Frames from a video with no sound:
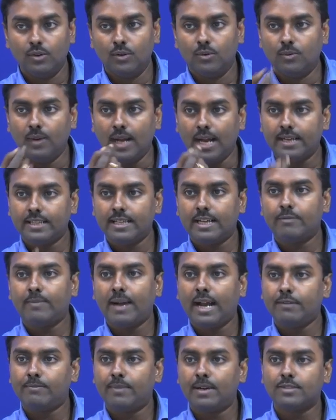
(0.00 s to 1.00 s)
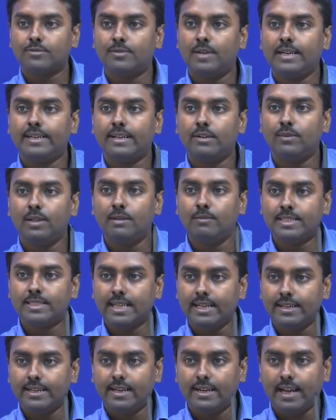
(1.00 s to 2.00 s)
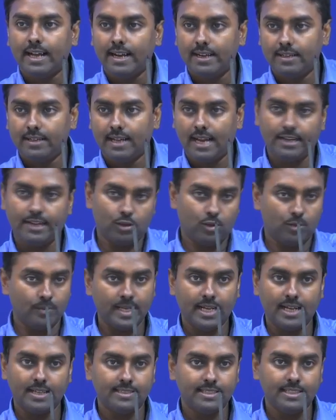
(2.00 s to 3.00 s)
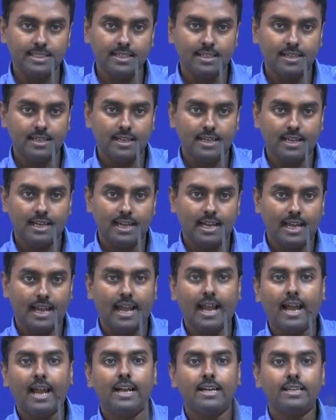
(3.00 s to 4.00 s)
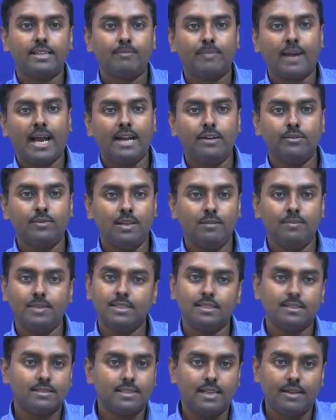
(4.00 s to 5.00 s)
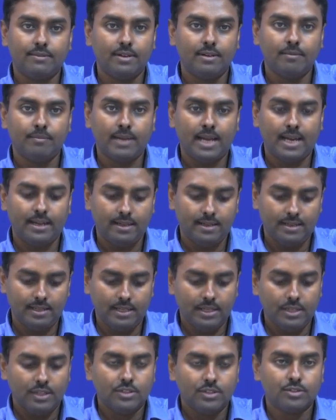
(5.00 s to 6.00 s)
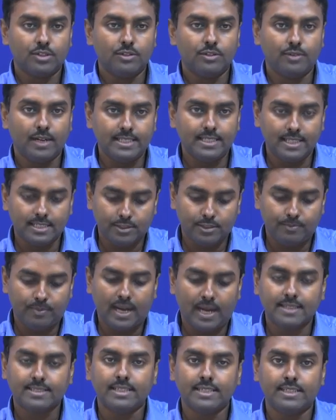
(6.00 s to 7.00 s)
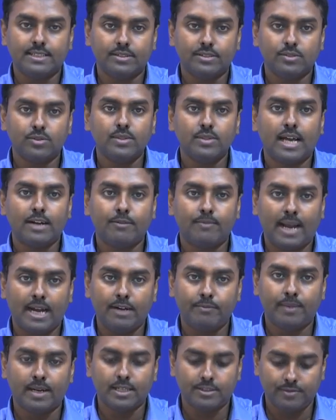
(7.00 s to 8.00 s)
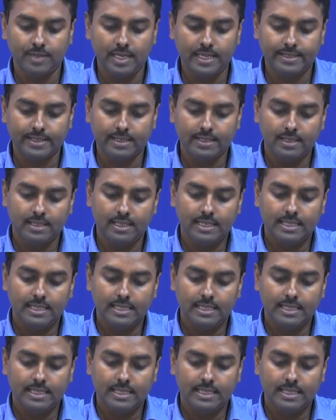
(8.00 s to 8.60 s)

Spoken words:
where that band pass filter will be centered at omega c, and the band will be just the FM band. So, if I just pass it through that band pass filter,